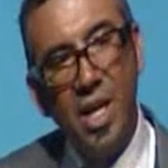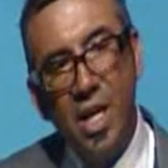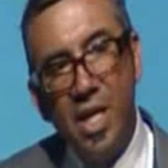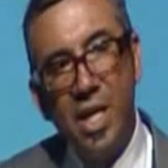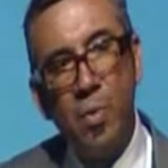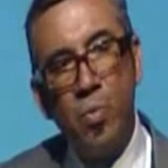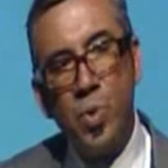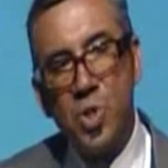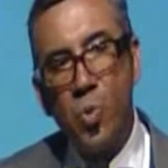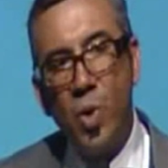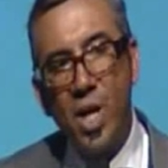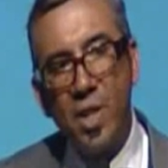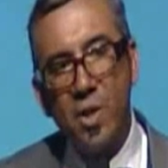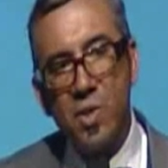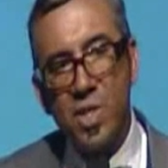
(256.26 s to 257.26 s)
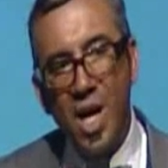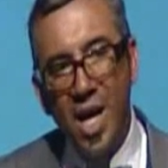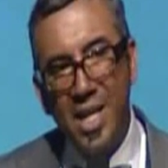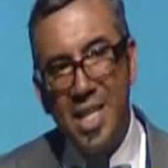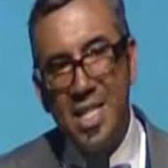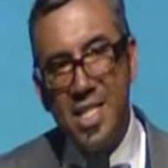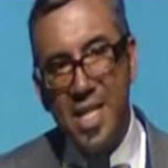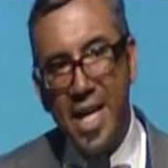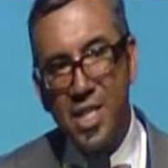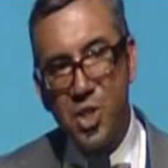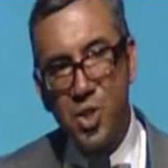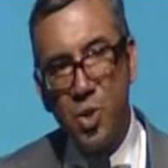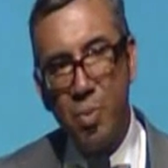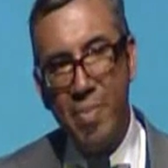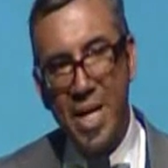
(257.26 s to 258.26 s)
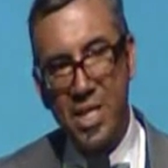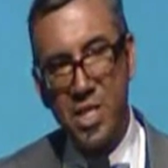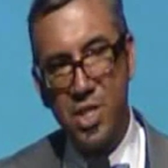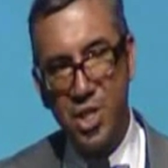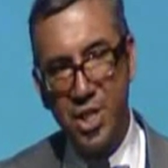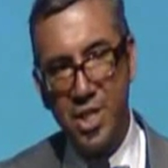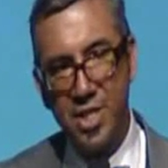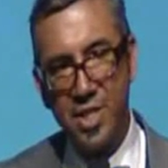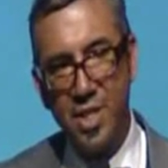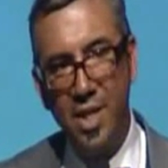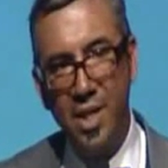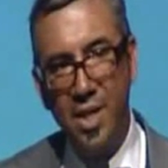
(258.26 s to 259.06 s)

It was one of those unintentional messages